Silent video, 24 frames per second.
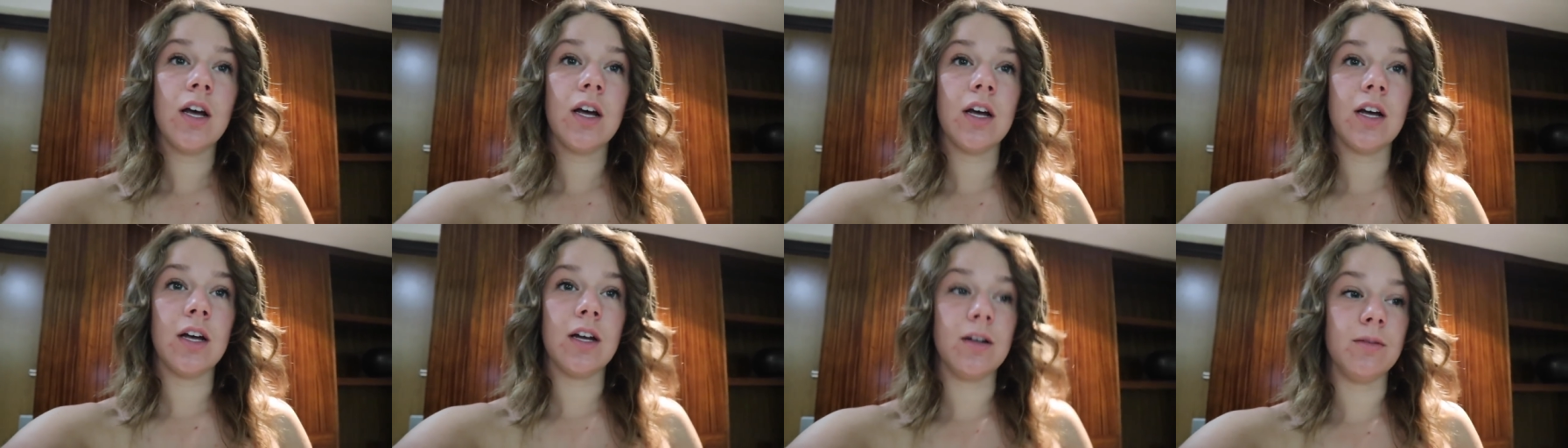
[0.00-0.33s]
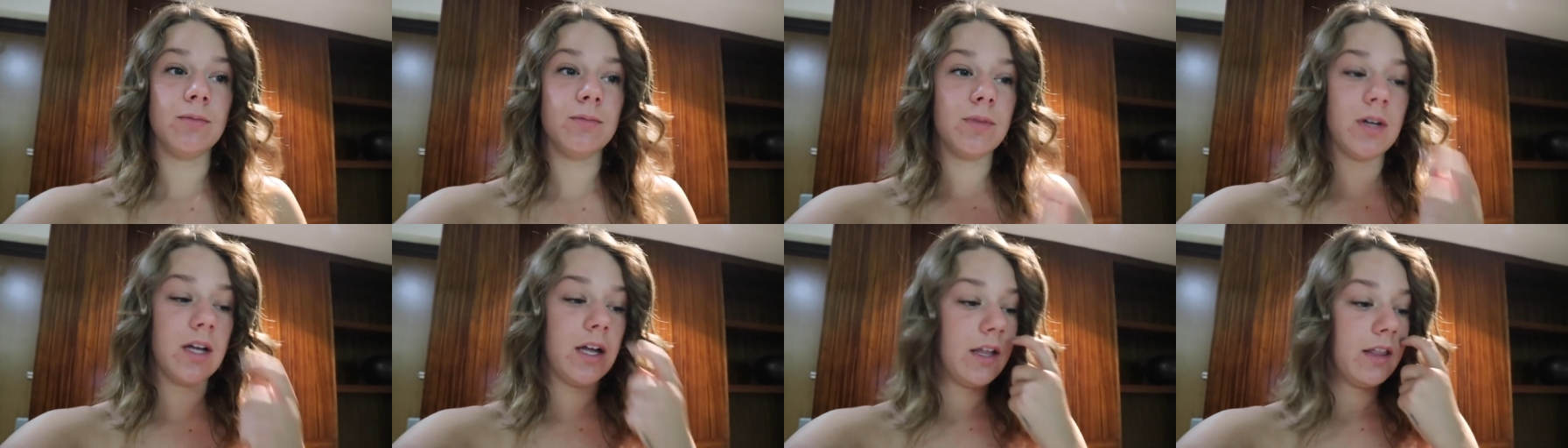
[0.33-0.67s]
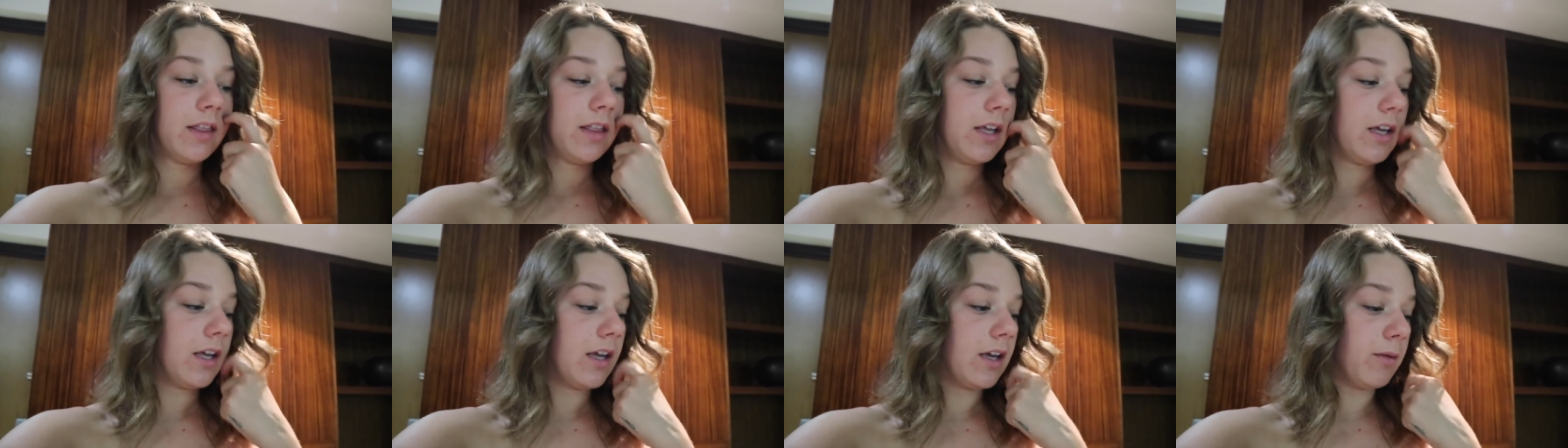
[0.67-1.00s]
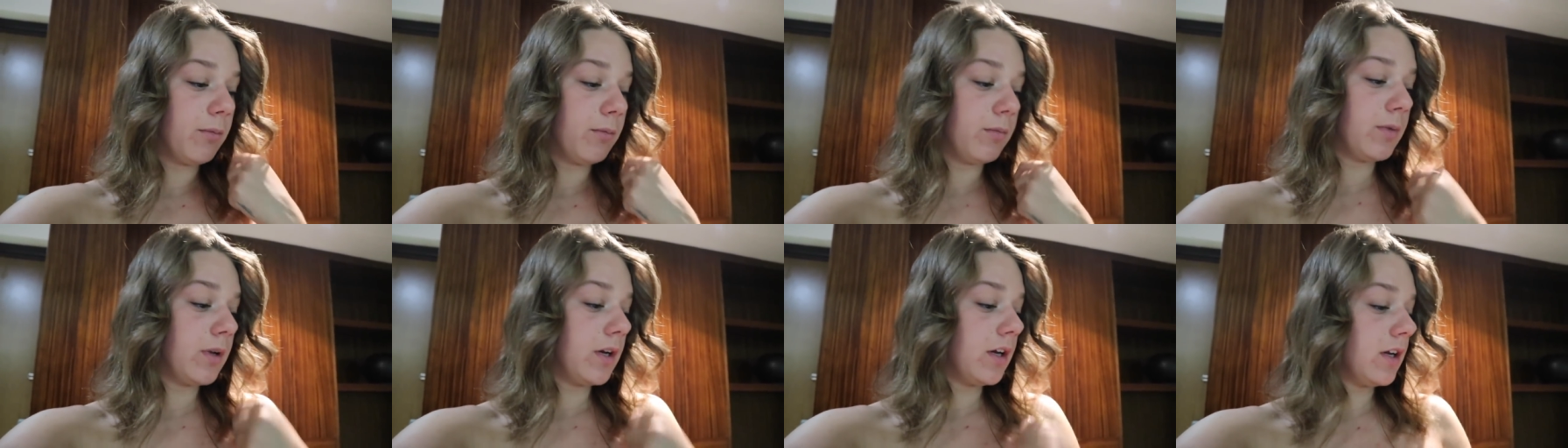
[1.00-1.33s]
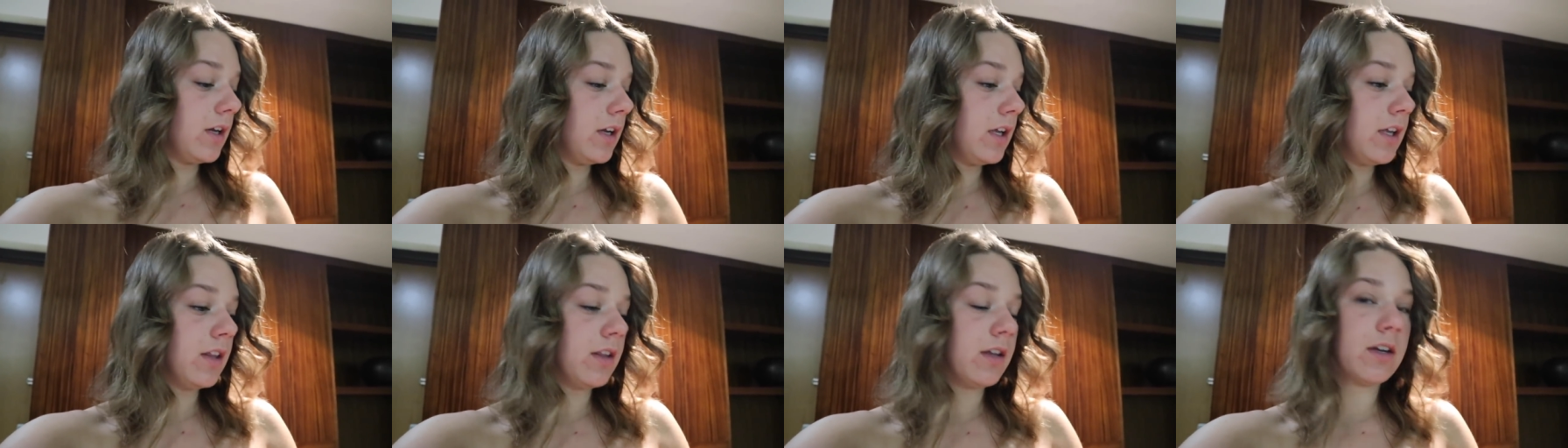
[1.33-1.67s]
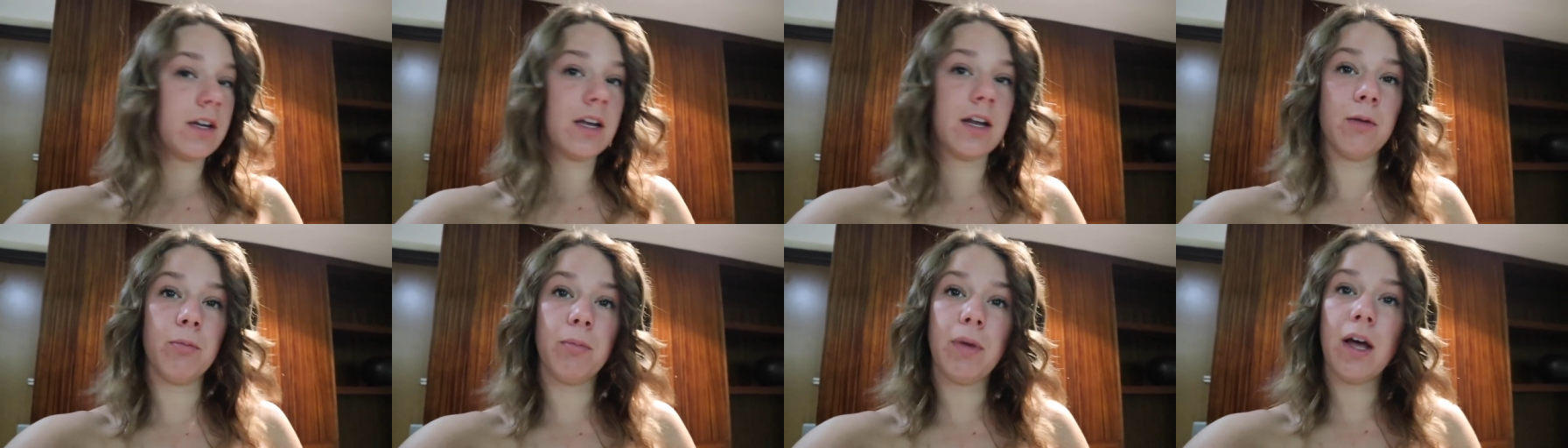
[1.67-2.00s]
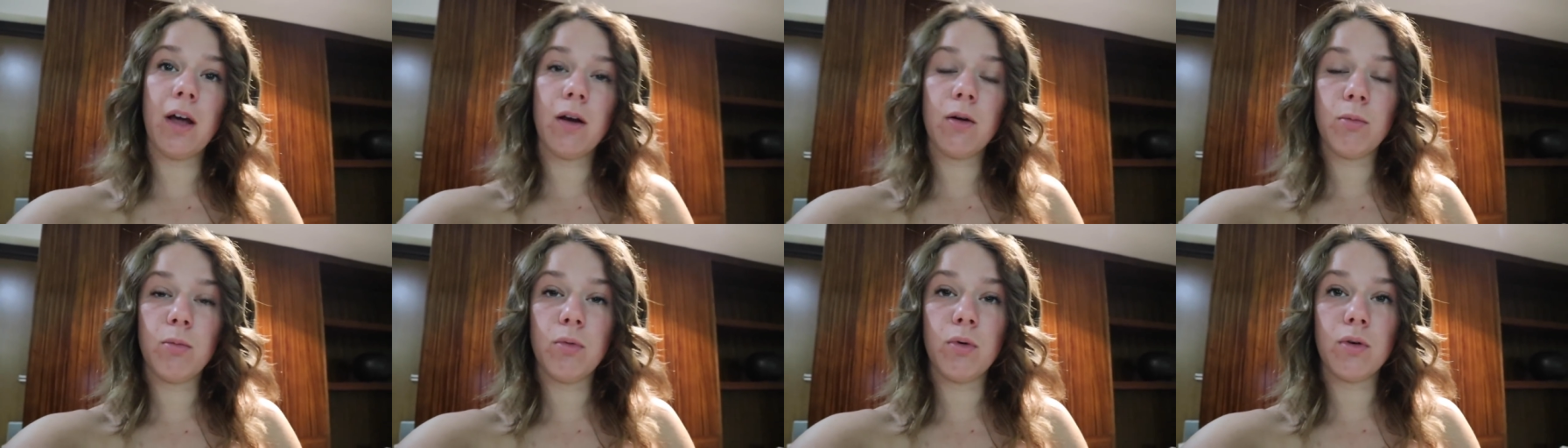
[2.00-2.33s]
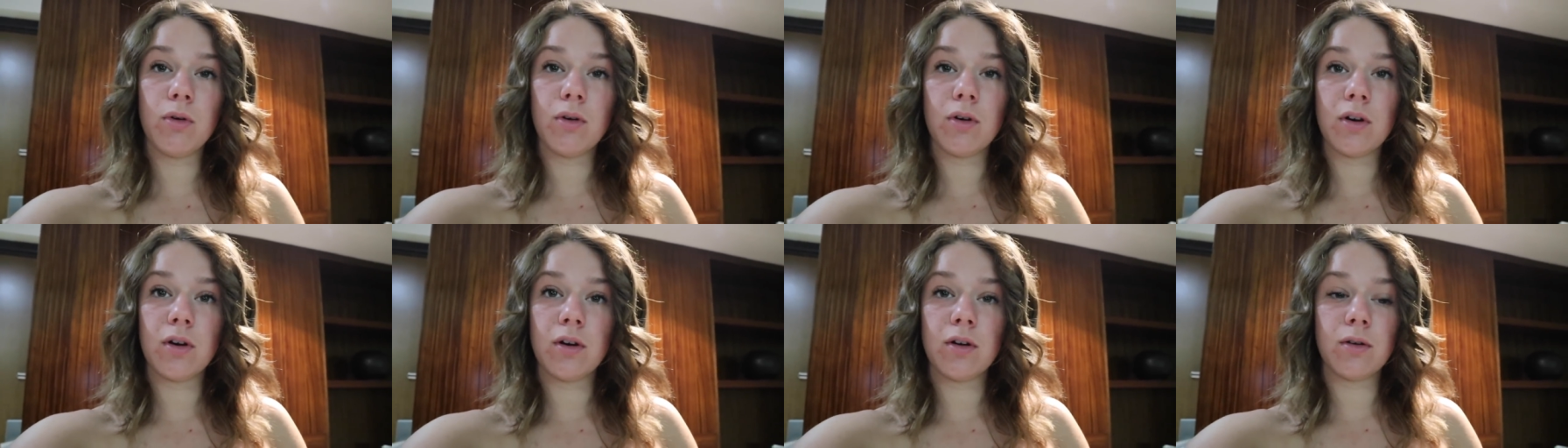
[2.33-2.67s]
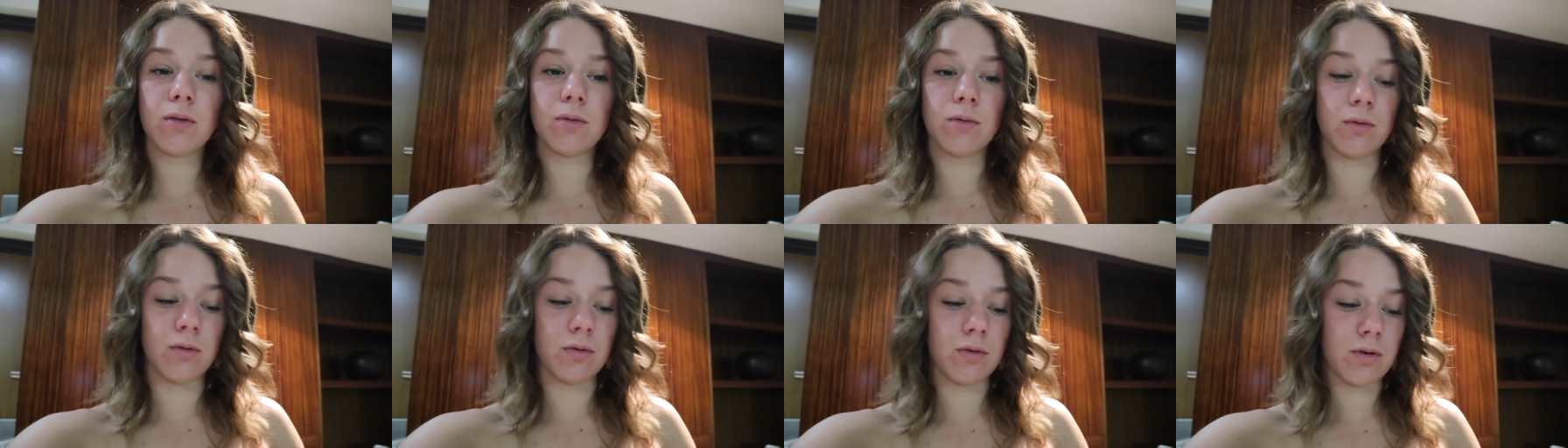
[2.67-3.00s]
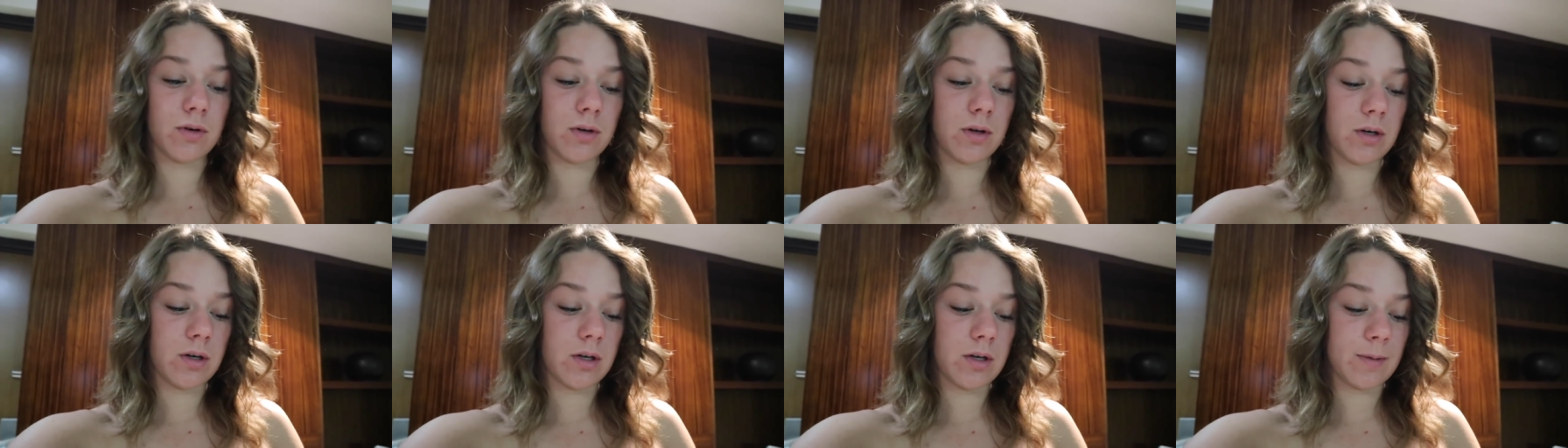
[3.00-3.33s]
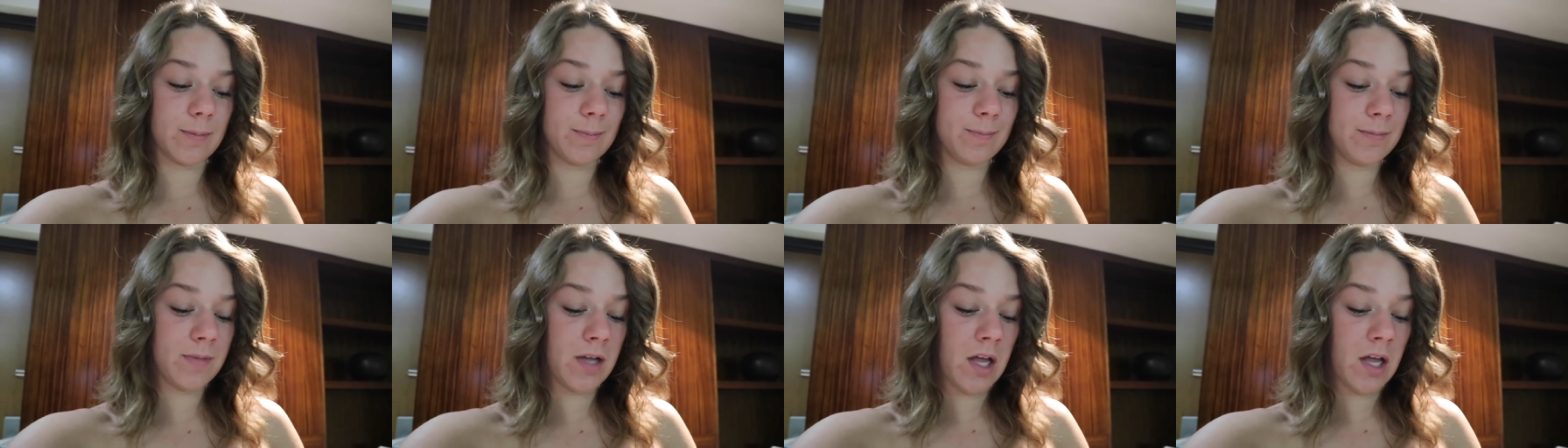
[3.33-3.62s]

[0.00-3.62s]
I think I'm gonna either get a paddleboard or